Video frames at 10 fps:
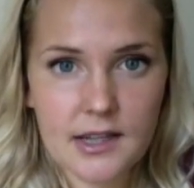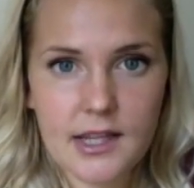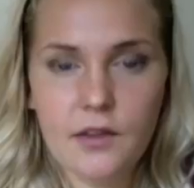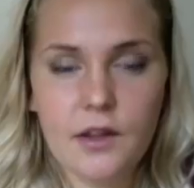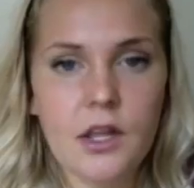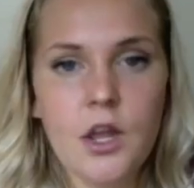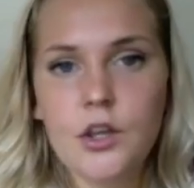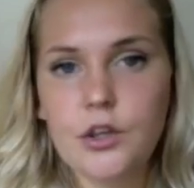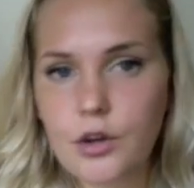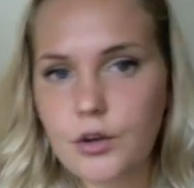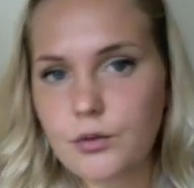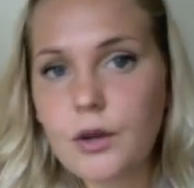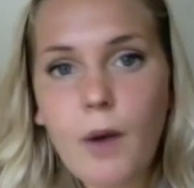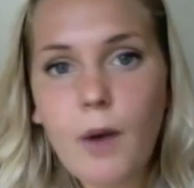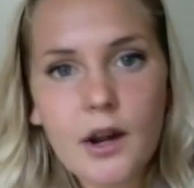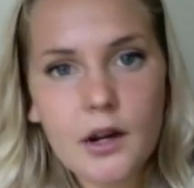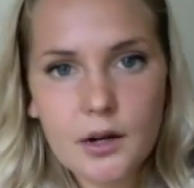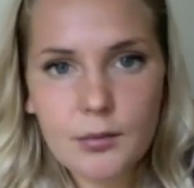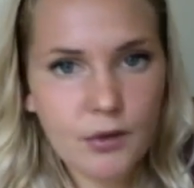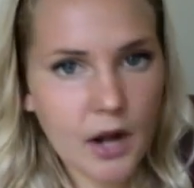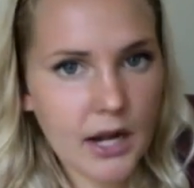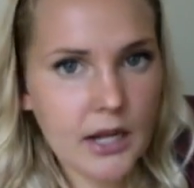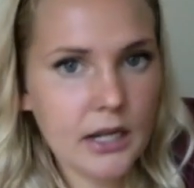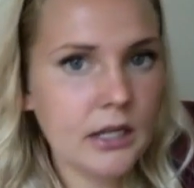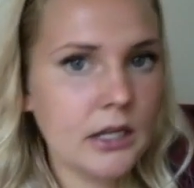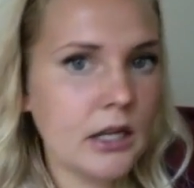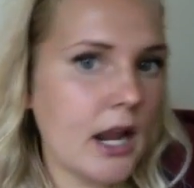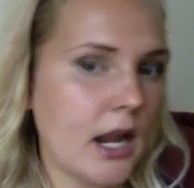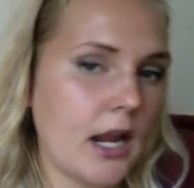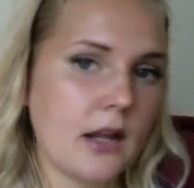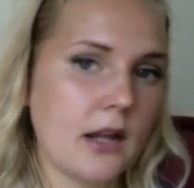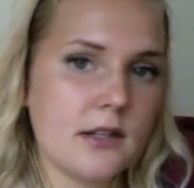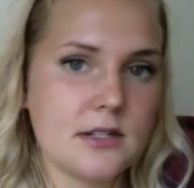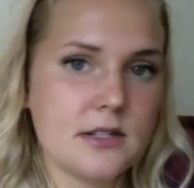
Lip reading: that like you can rewire your brain and